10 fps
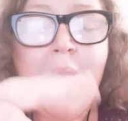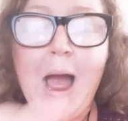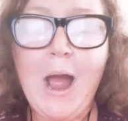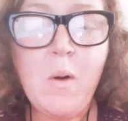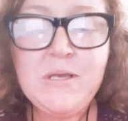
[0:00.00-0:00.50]

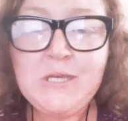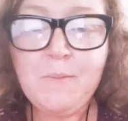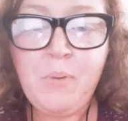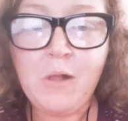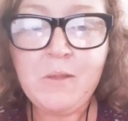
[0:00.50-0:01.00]
I always
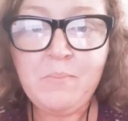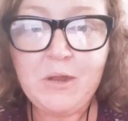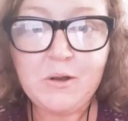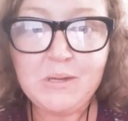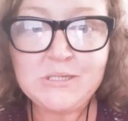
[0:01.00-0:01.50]
get Paul and
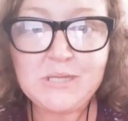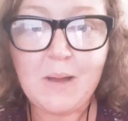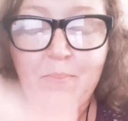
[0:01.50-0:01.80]
Peter mixed up,